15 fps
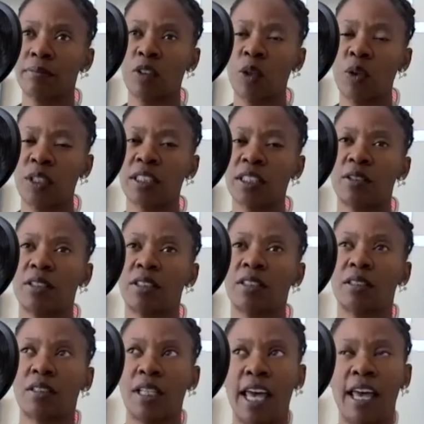Focused on
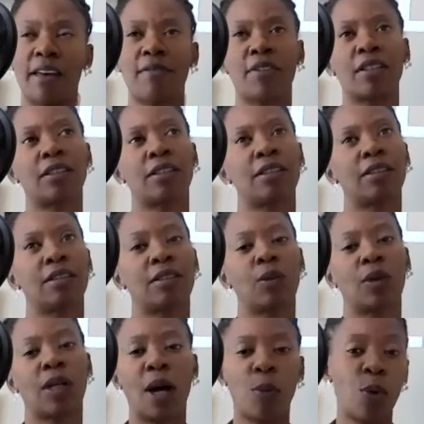having
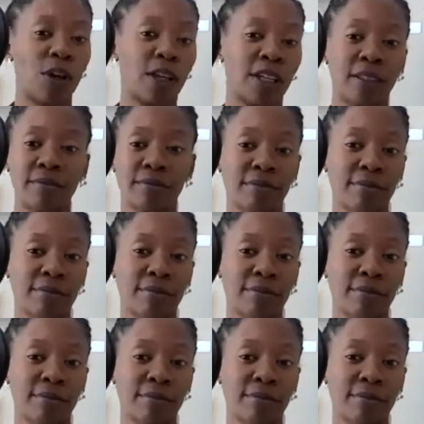what I wanted.